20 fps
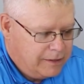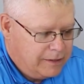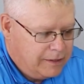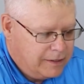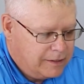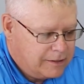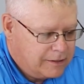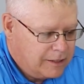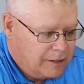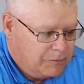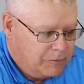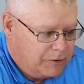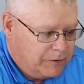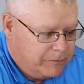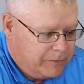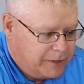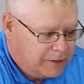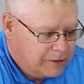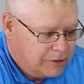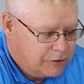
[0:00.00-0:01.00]
These
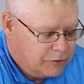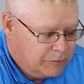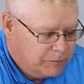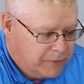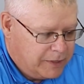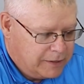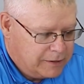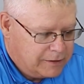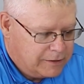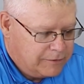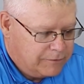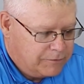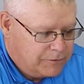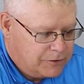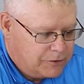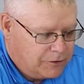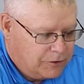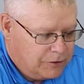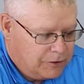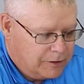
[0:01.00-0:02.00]
supplements are best if
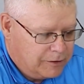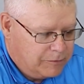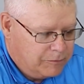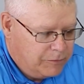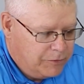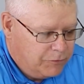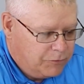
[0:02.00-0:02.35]
started